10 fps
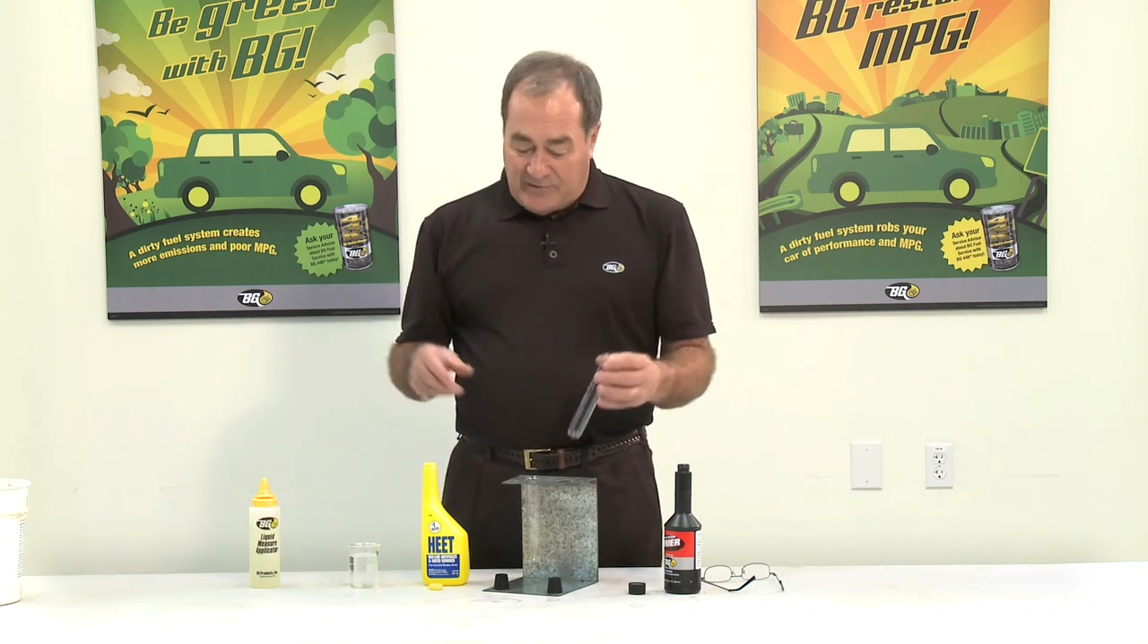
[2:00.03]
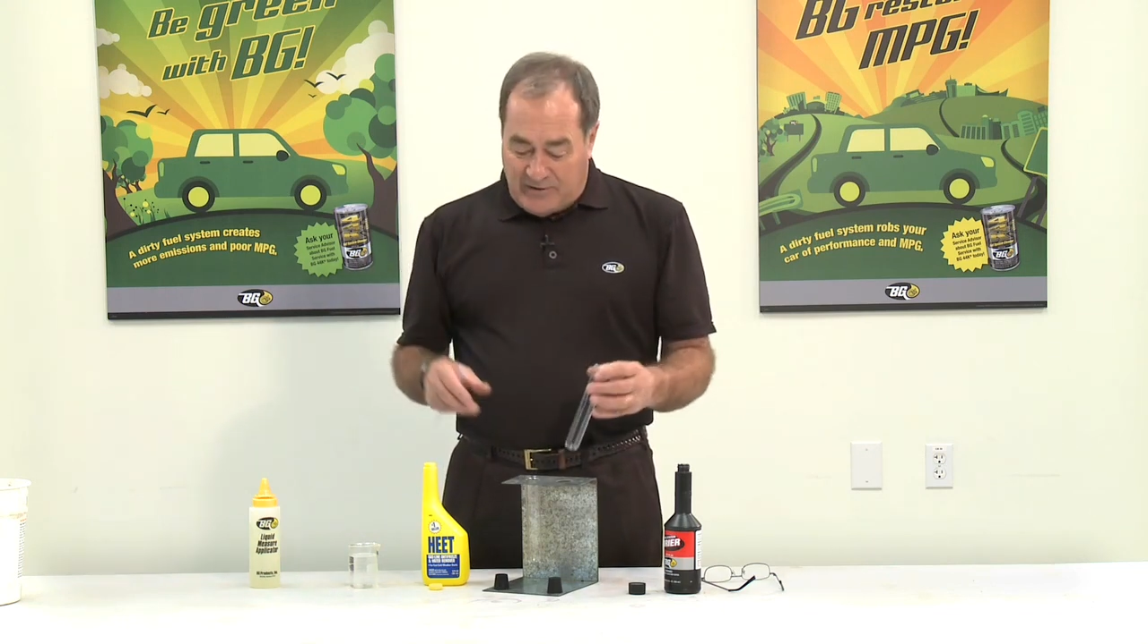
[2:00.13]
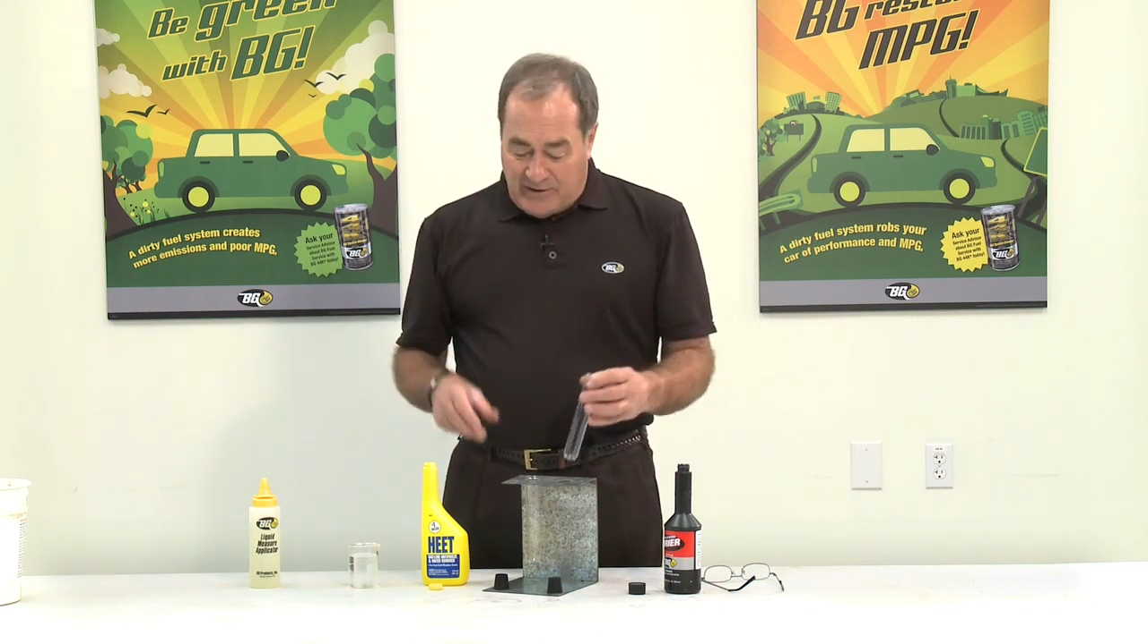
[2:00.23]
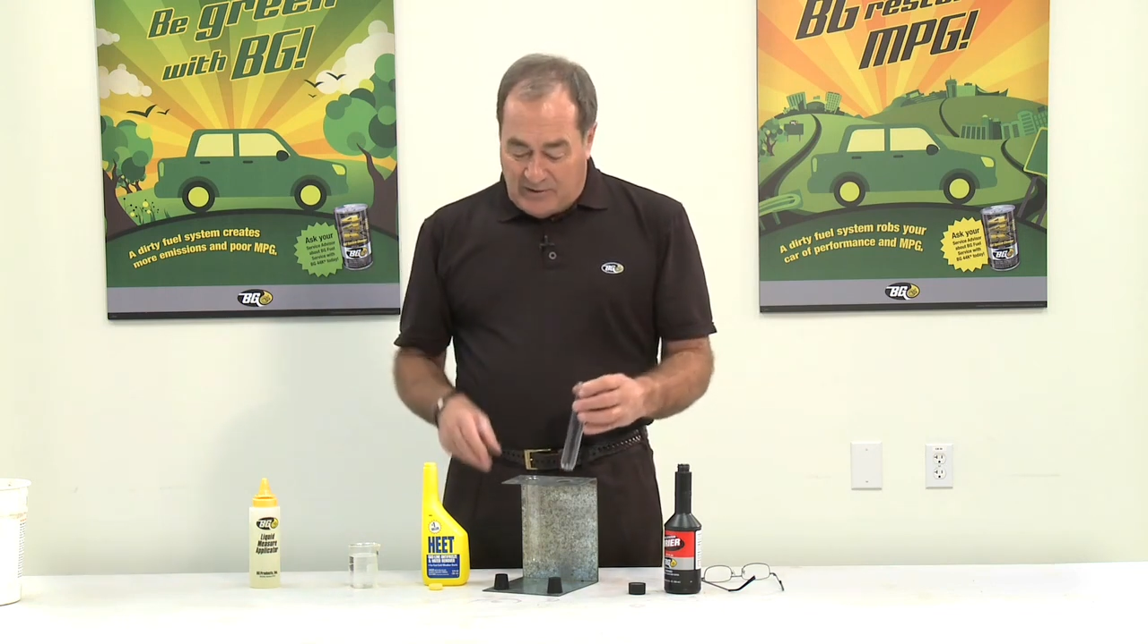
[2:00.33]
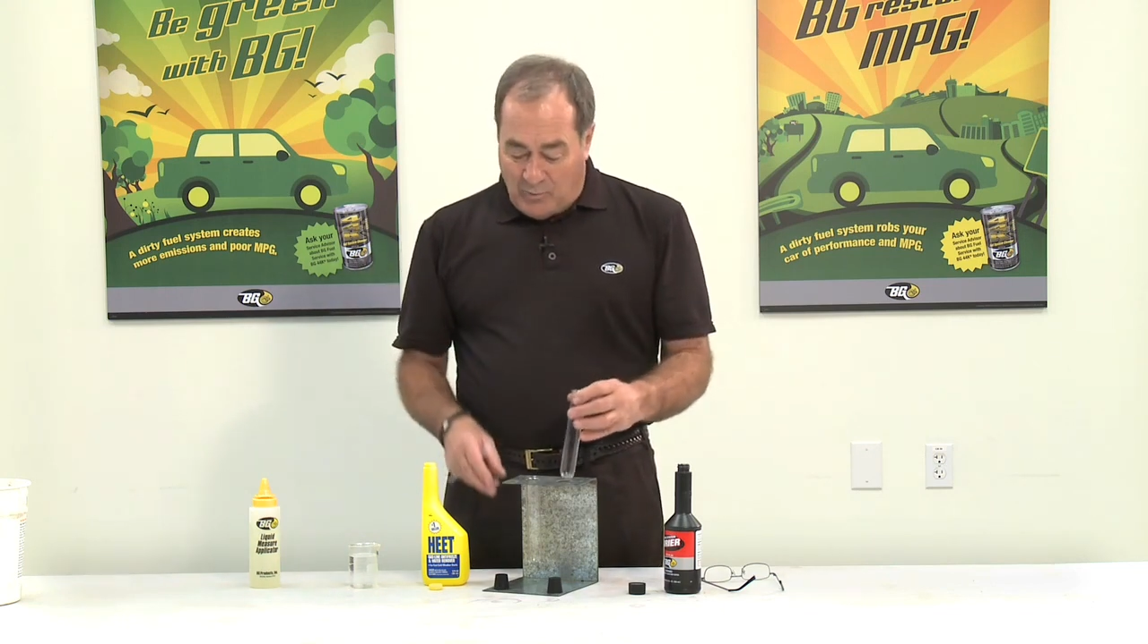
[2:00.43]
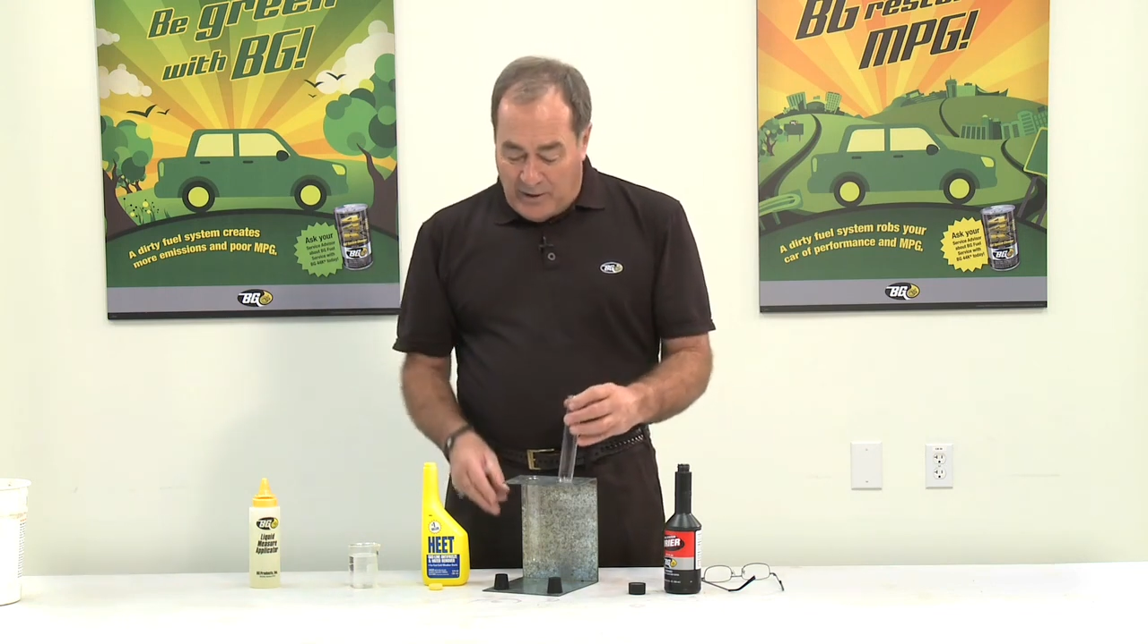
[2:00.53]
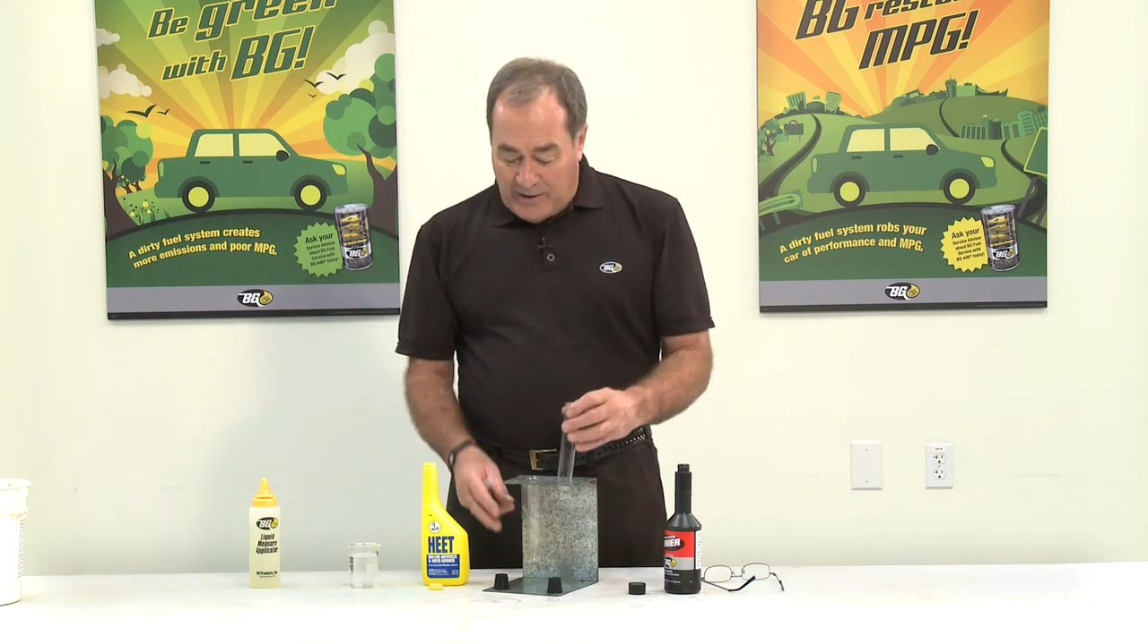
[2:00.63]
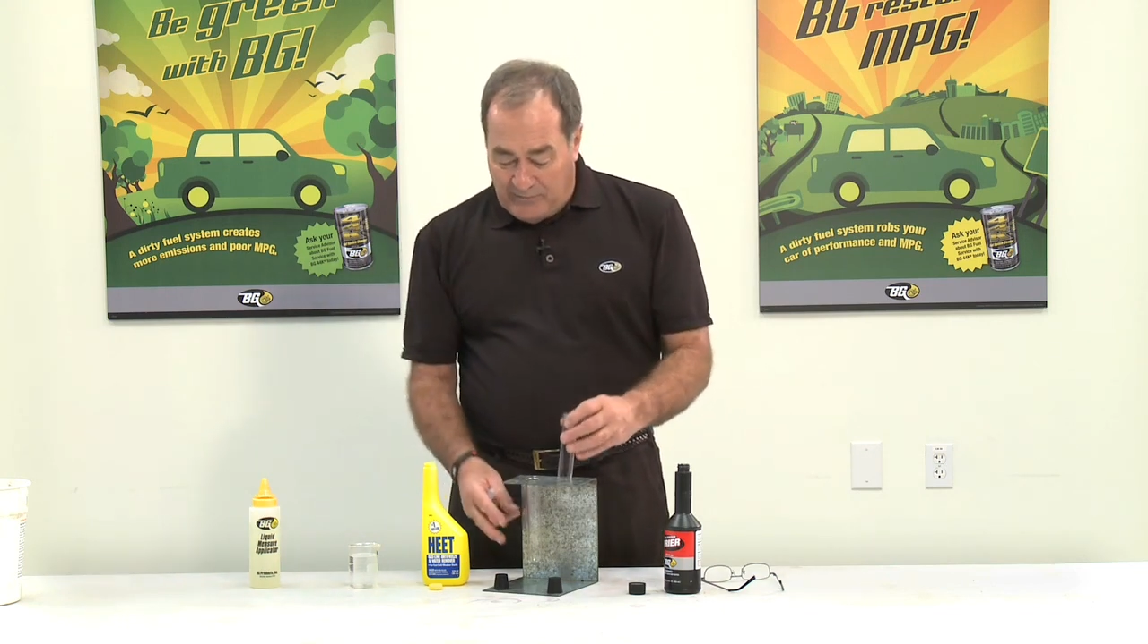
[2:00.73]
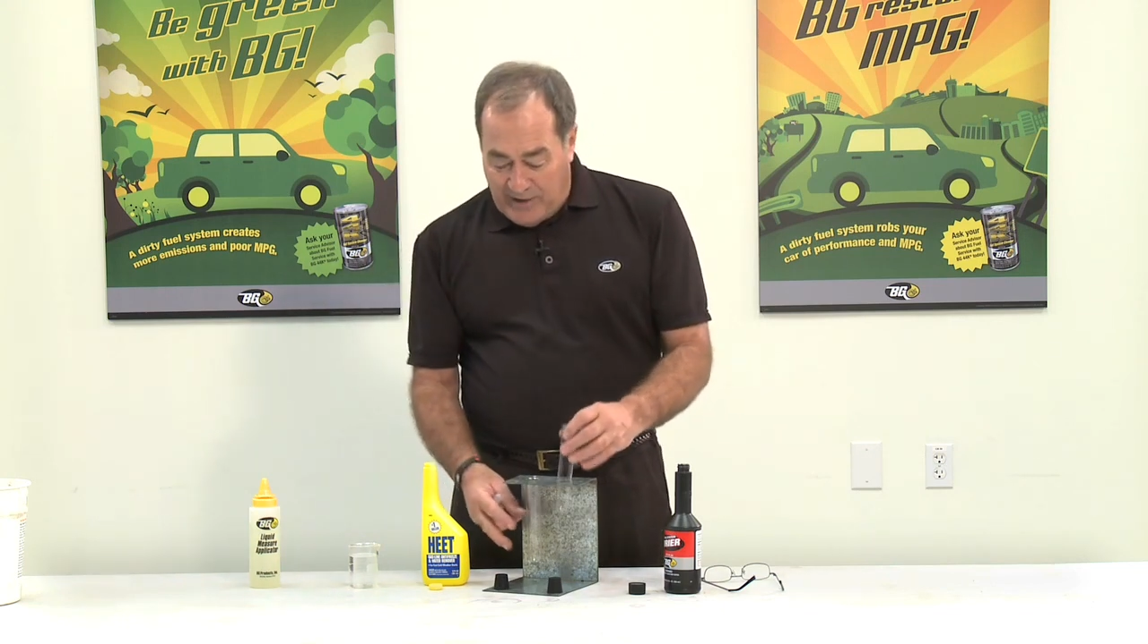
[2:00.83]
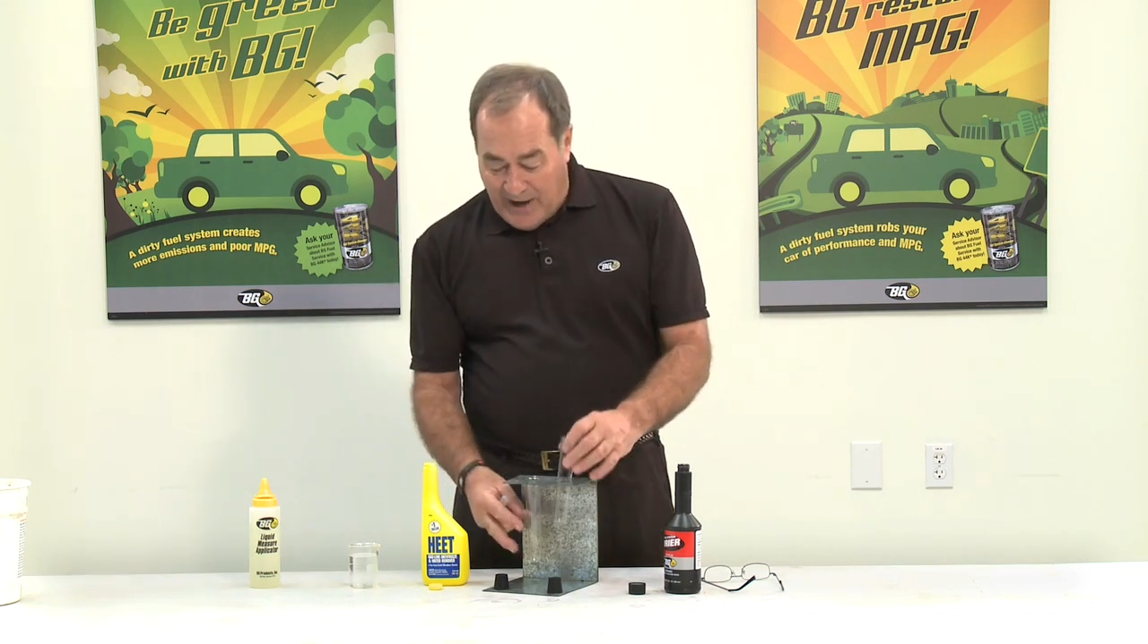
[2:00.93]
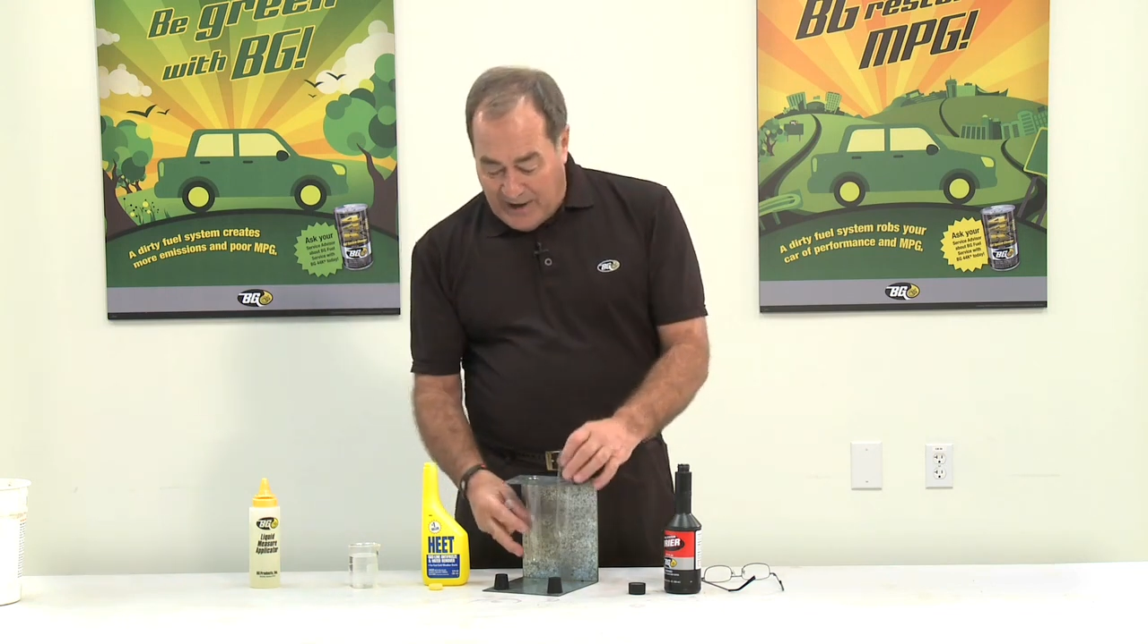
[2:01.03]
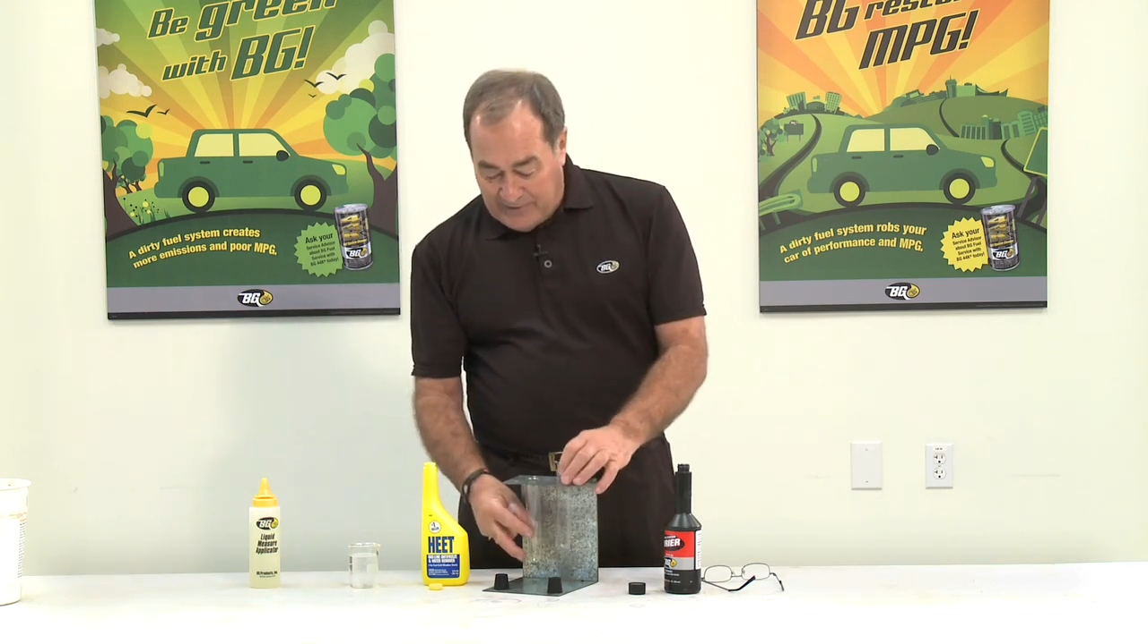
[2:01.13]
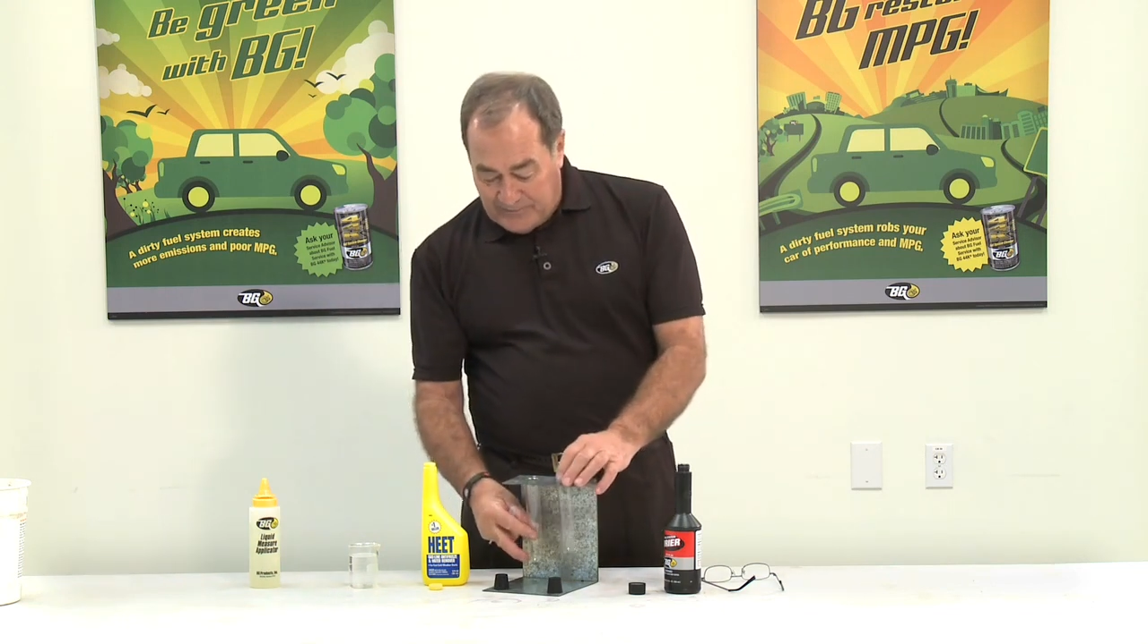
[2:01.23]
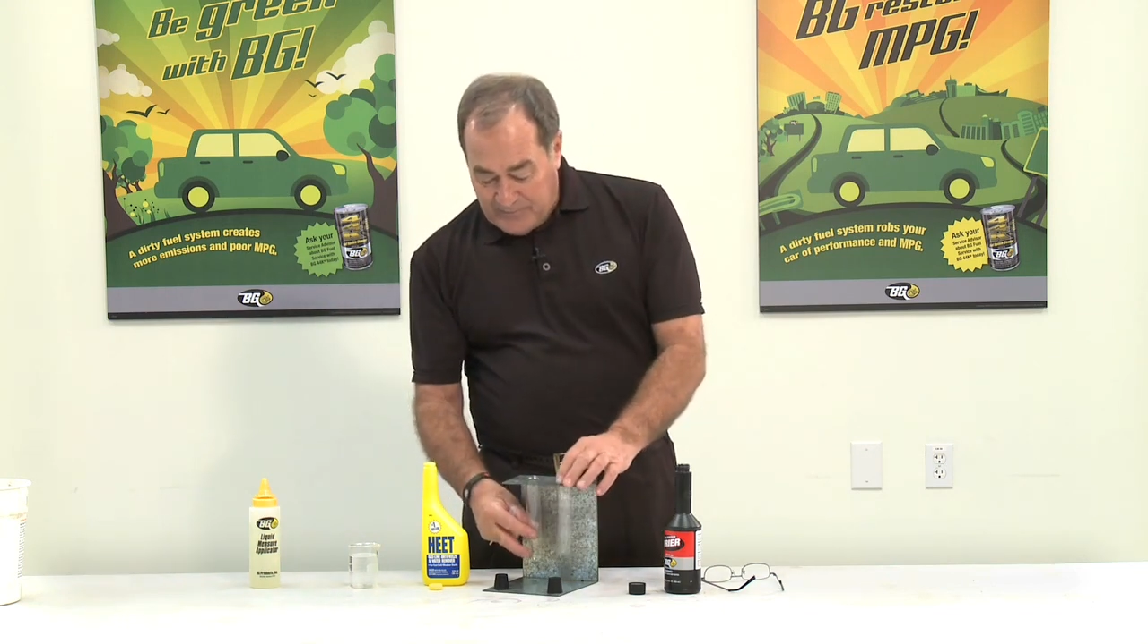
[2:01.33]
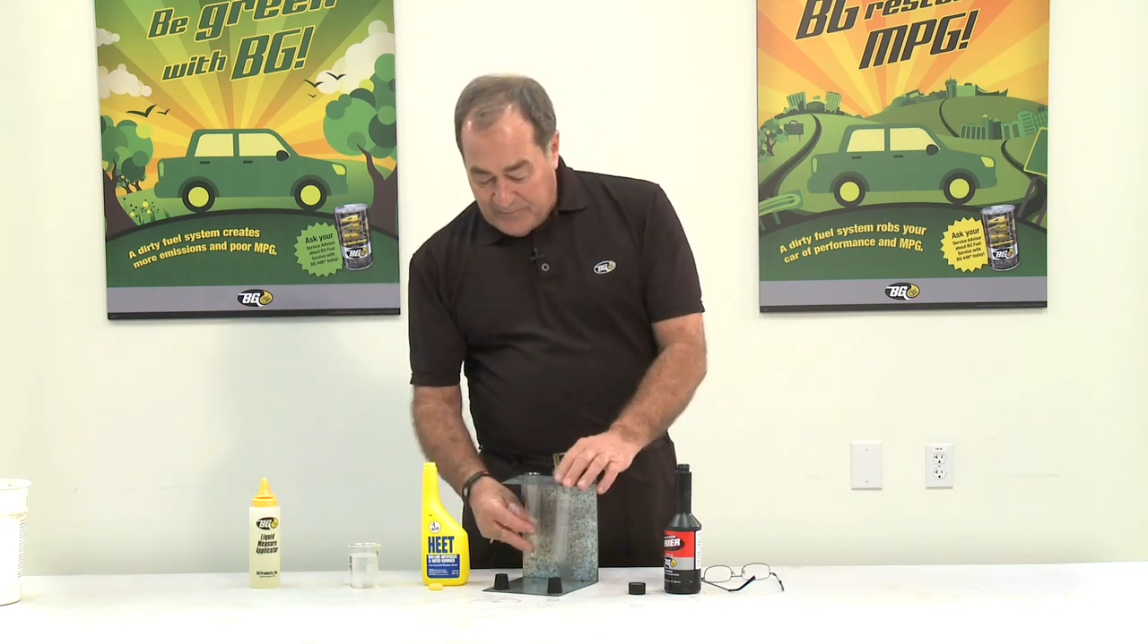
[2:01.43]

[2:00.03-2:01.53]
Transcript: in the way they react.